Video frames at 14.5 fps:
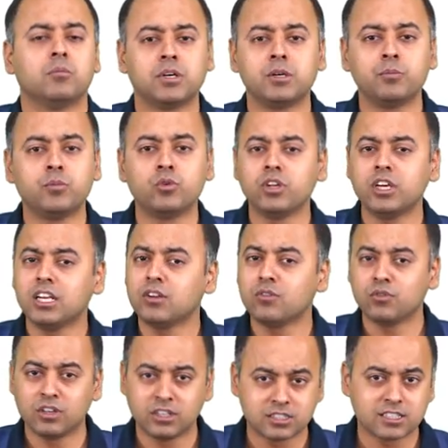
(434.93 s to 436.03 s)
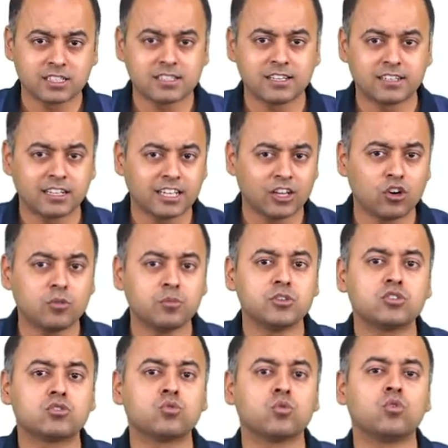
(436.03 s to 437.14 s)
but purine we will discuss later cannot
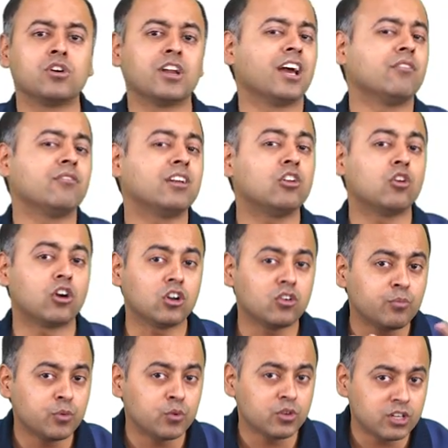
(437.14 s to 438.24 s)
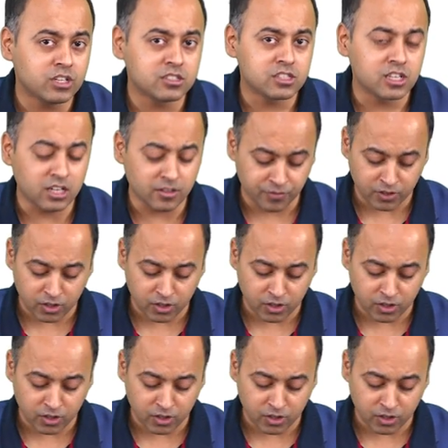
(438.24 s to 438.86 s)
be stored, and when lot of purine is there,